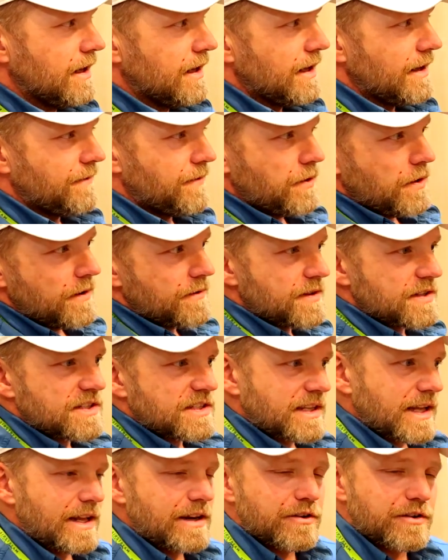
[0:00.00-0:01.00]
If you have the
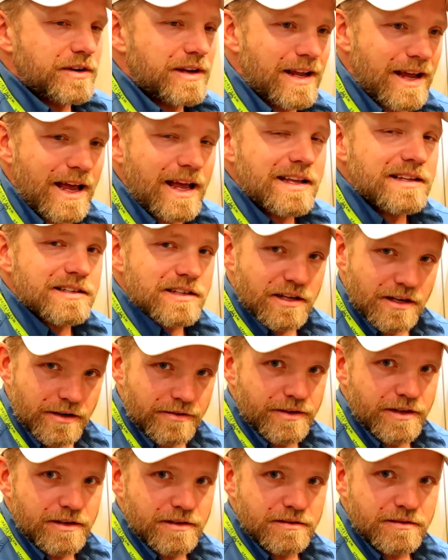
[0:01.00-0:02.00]
standard gas
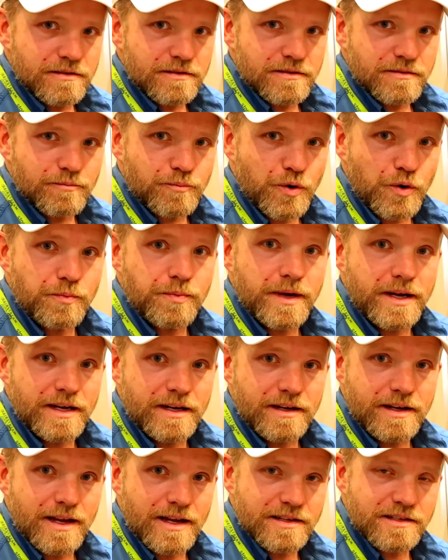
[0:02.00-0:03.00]
oven,
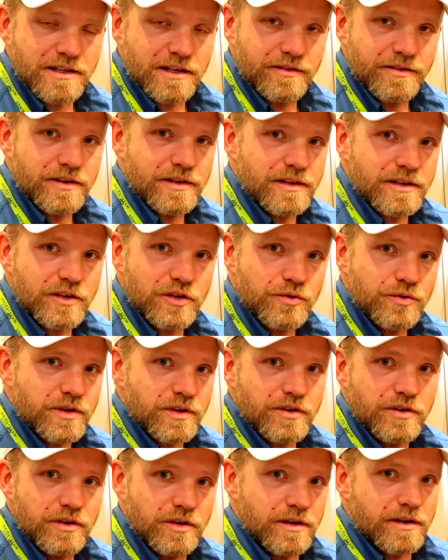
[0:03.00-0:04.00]
propane gas oven, you
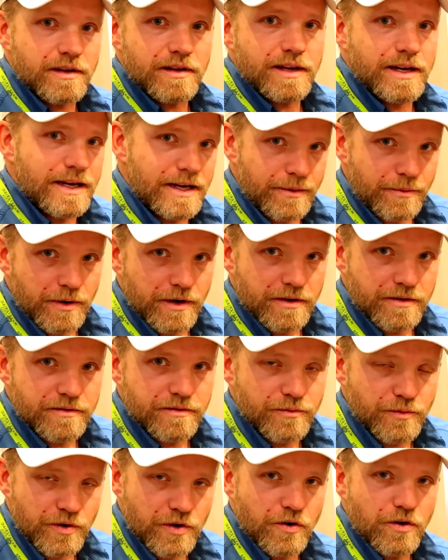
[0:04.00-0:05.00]
can cook anywhere,
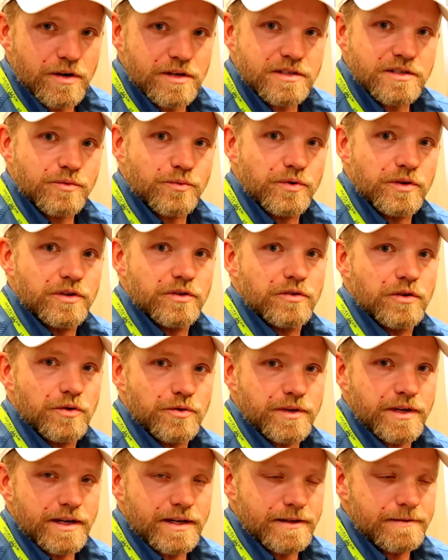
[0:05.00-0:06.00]
regardless of where you're
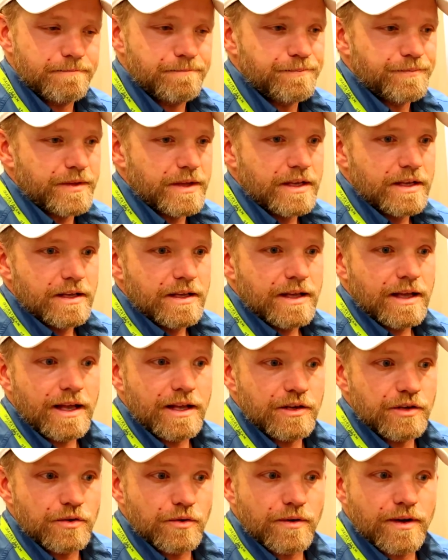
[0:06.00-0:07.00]
located.
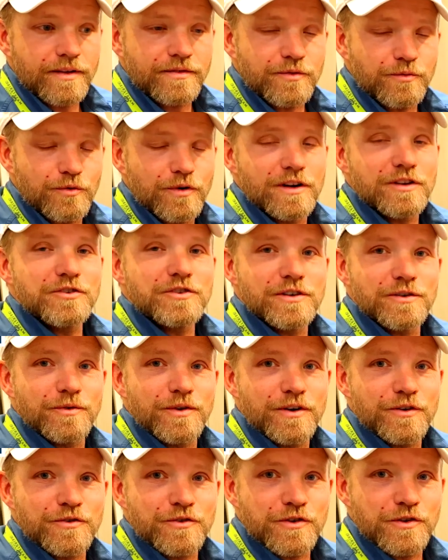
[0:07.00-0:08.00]
And you don't have to run a
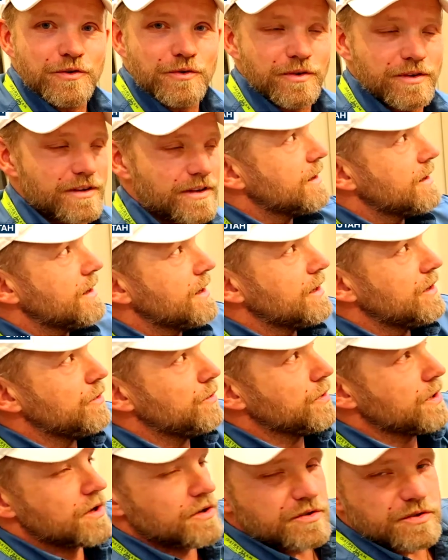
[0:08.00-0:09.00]
generator to do it. And you
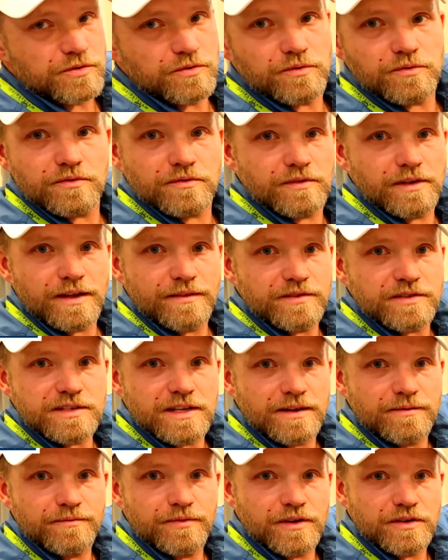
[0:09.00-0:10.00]
would also have the
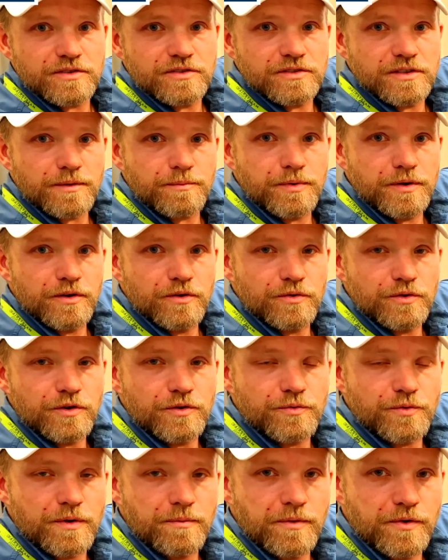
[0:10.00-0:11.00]
same functions up here on your
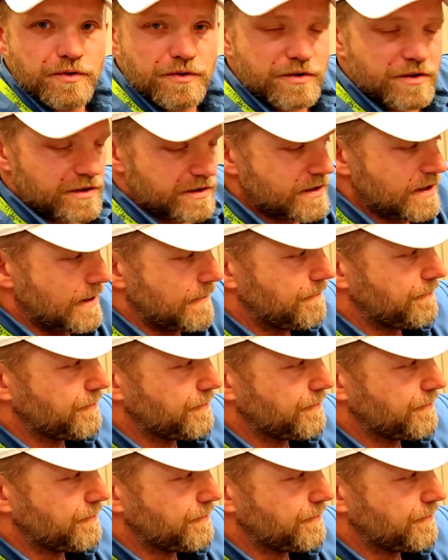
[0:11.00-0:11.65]
3-burner cooktop.